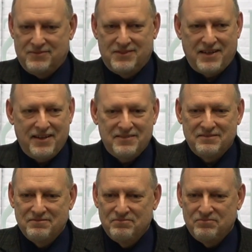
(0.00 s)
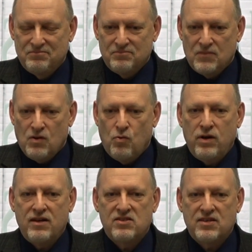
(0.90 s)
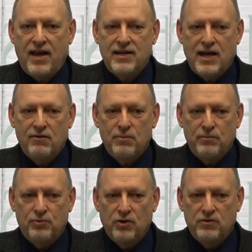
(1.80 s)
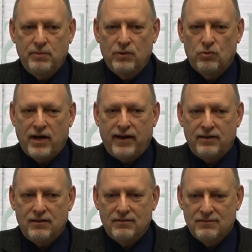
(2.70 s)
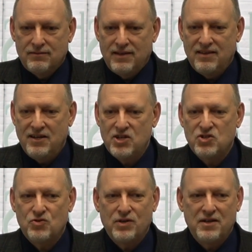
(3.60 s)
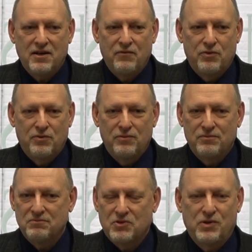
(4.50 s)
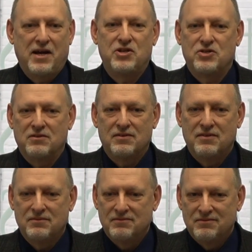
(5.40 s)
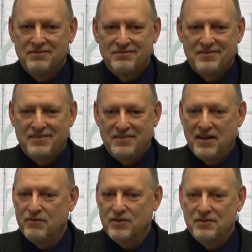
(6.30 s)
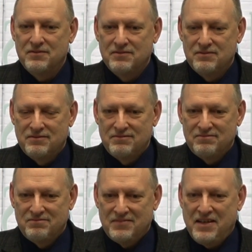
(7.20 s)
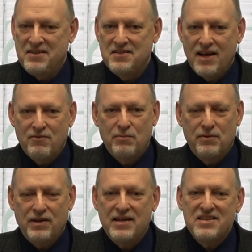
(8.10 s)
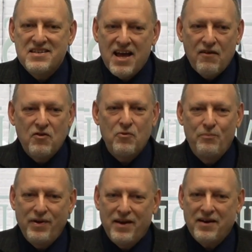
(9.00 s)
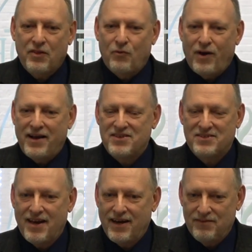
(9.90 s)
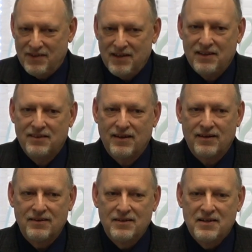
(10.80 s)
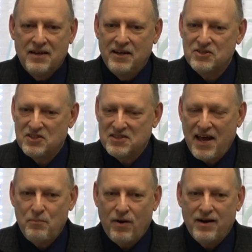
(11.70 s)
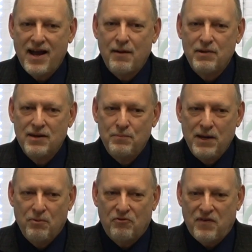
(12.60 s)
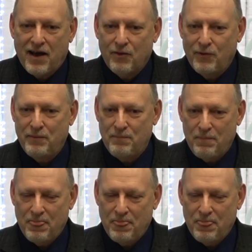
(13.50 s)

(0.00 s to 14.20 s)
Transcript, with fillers: Satan. When has Satan ever been proved to be right in the history of creation? Ever. He's never been he's never been on the right side of anything. And here's the sad part. How many people follow him?